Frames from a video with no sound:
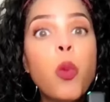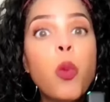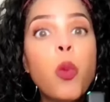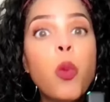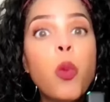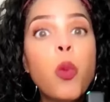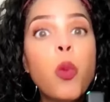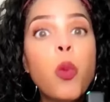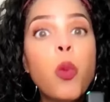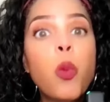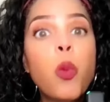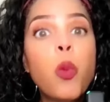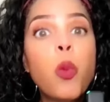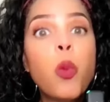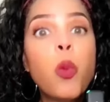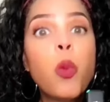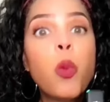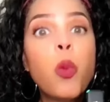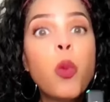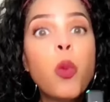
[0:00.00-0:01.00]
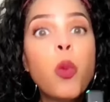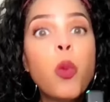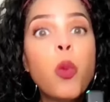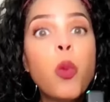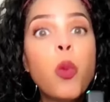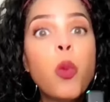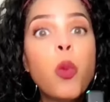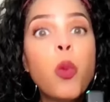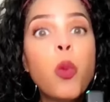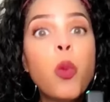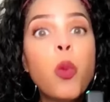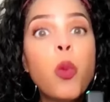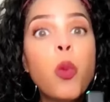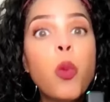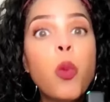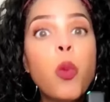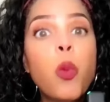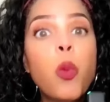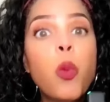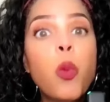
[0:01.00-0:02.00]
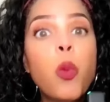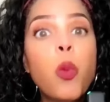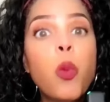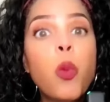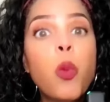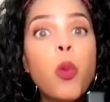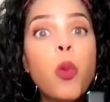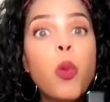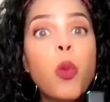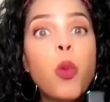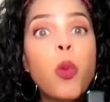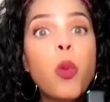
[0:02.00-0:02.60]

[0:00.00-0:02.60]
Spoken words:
No words are spoken by the person on screen.